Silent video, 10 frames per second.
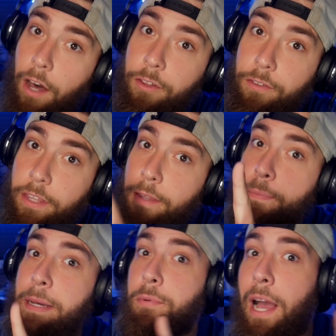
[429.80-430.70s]
other than the
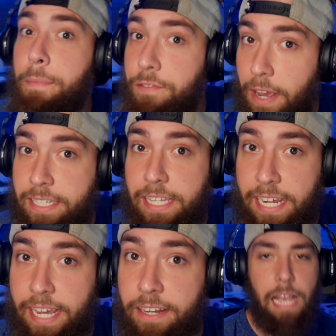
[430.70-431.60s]
people I'm
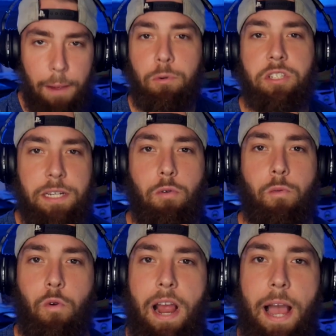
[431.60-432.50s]
investing in, and we'll see where we're